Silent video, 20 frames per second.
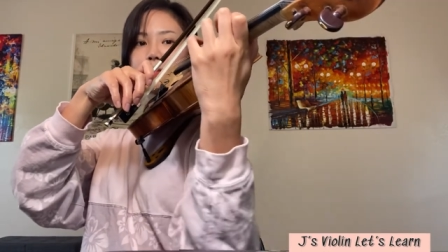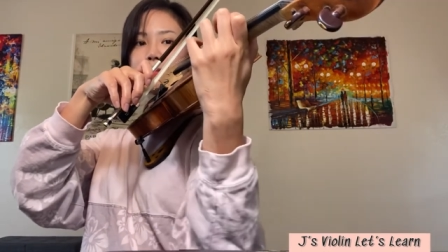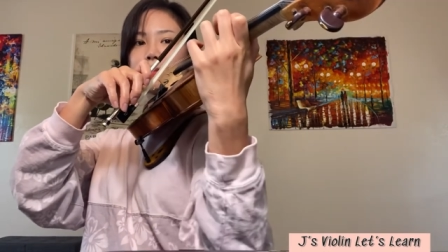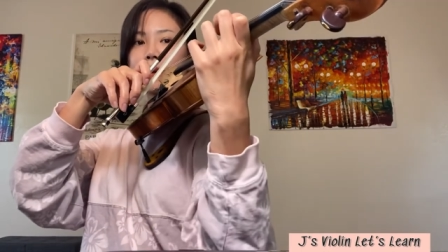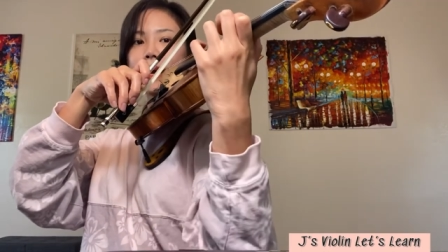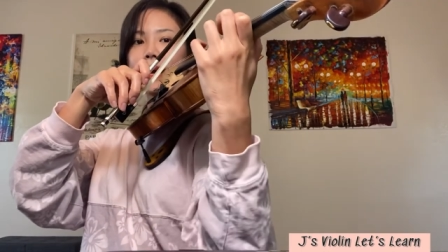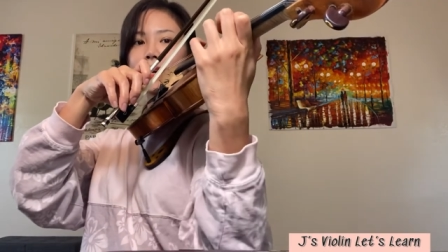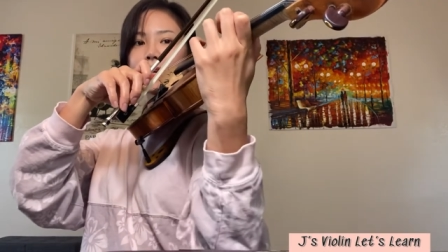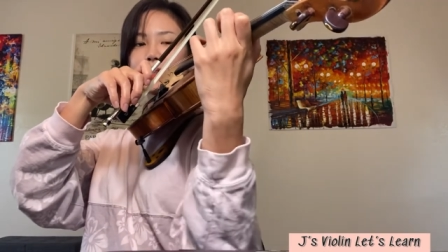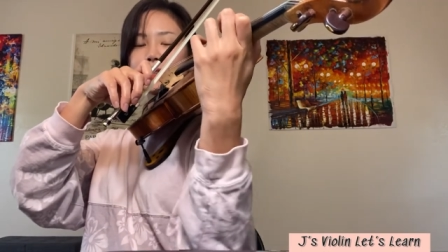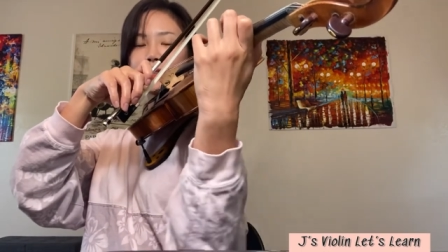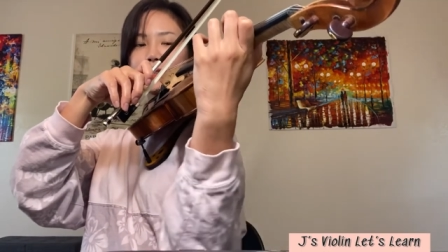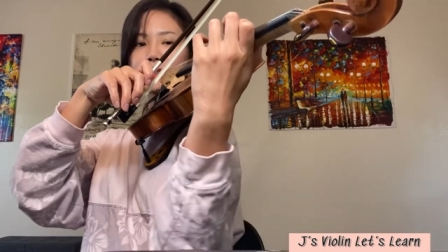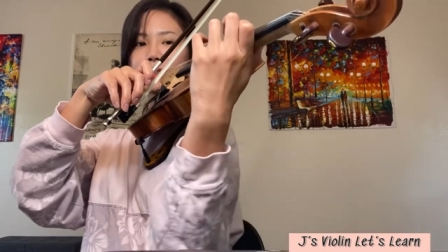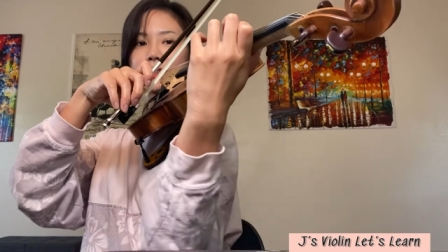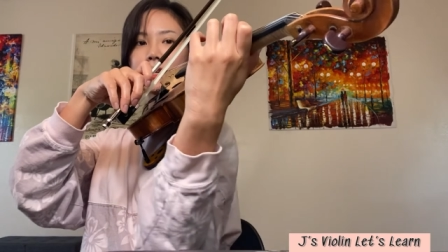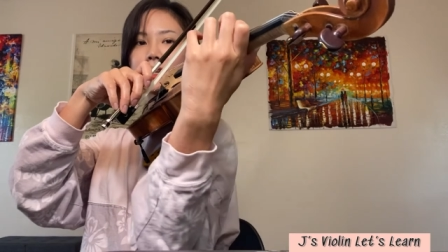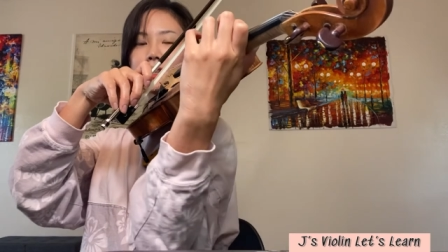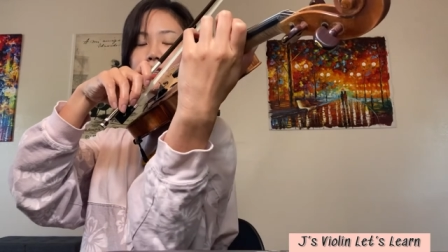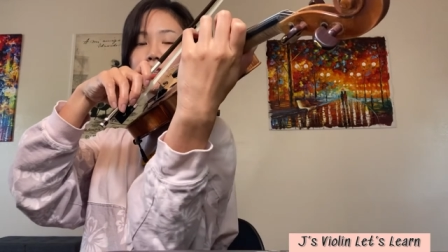back this
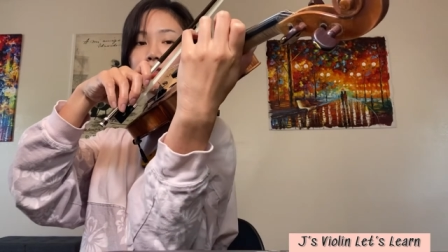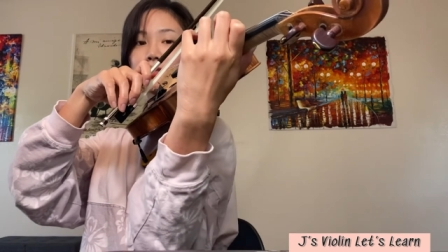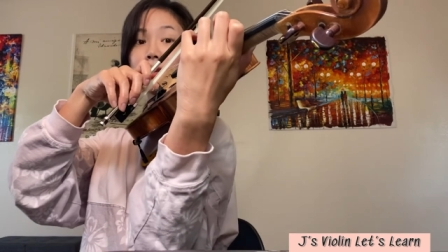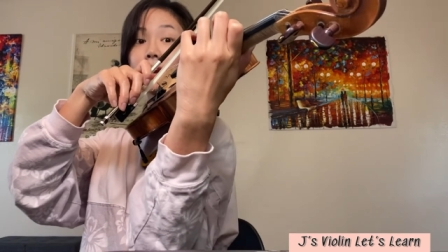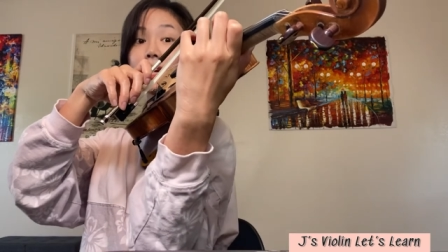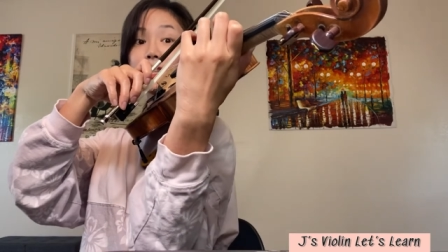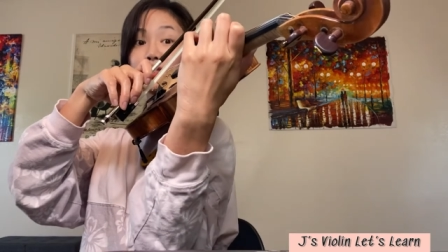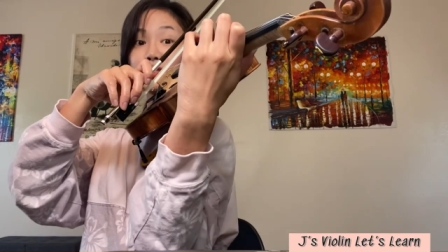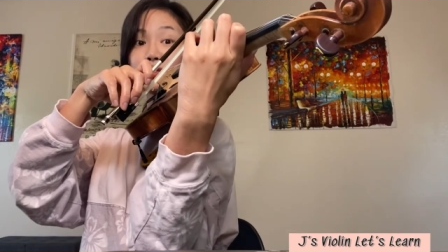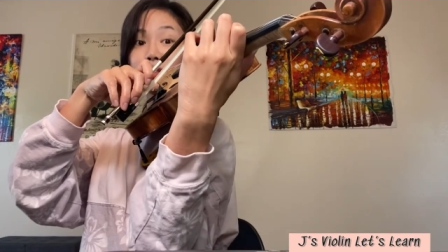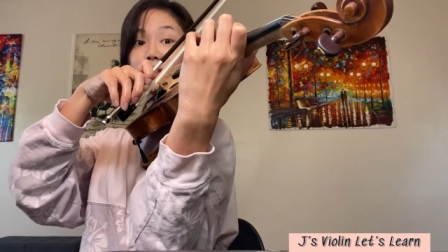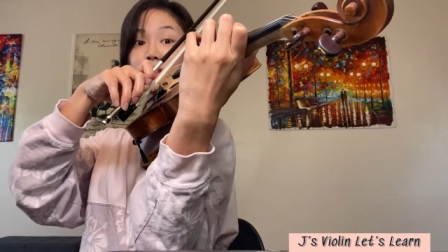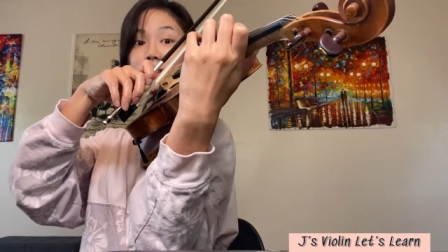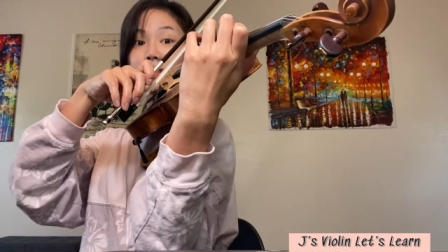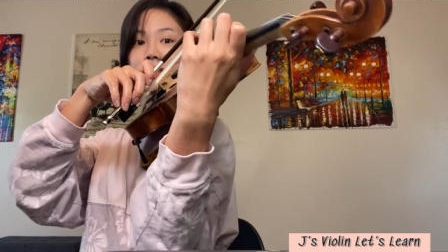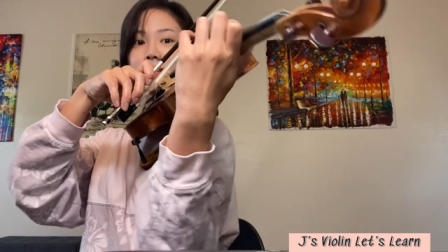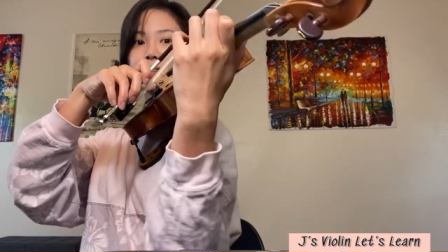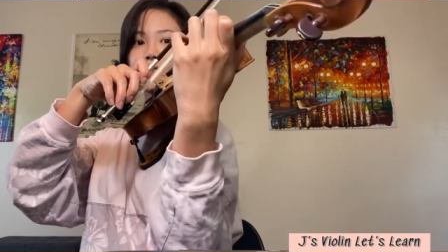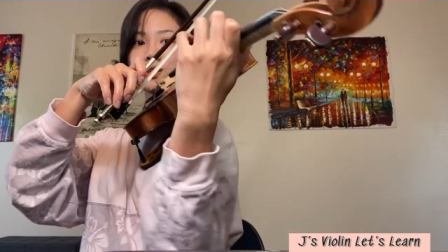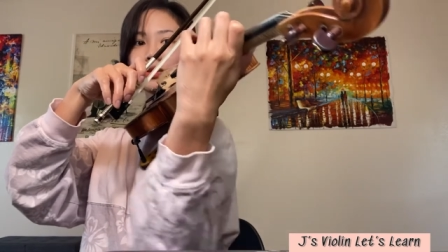side
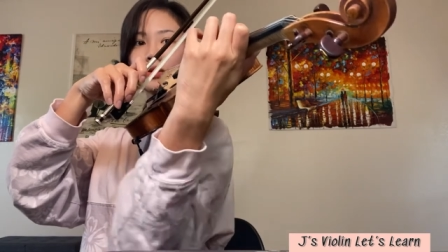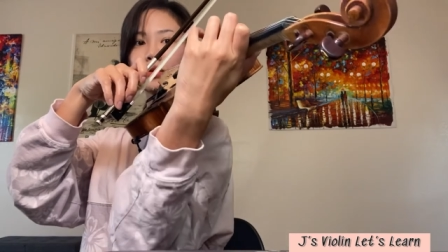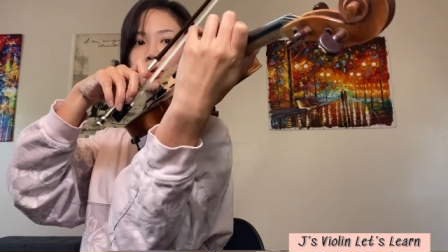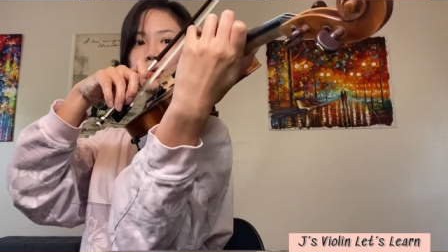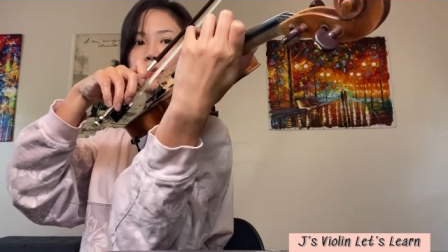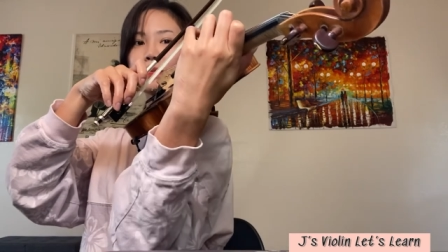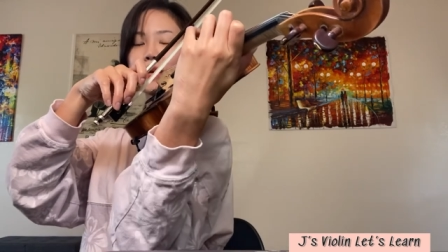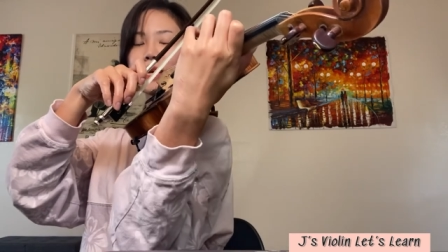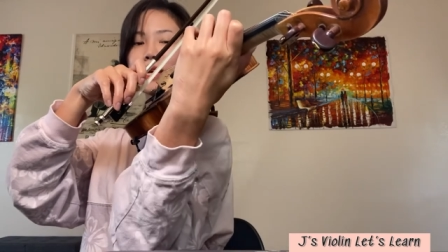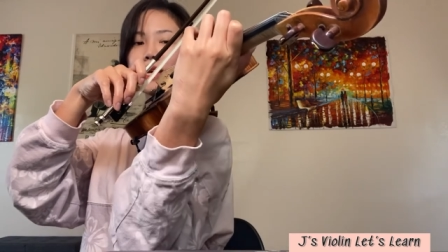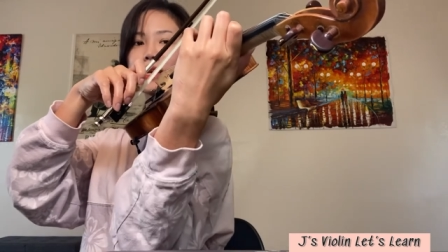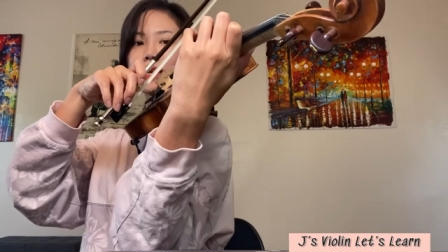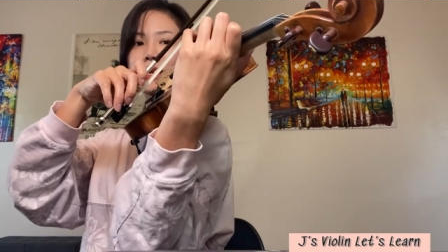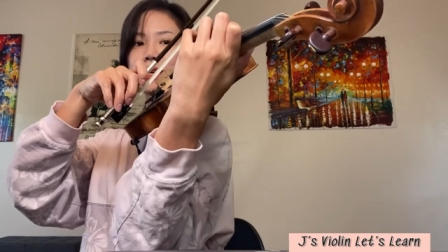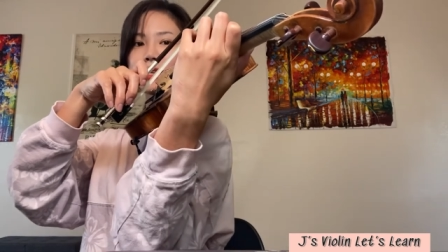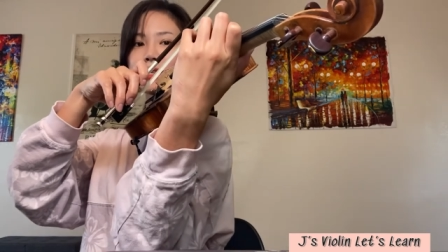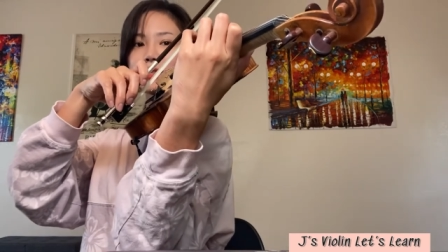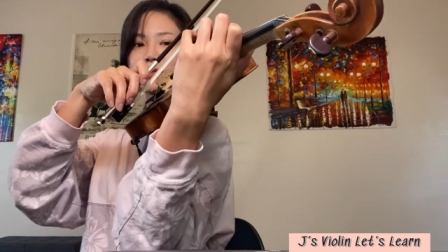gradually. So beginning is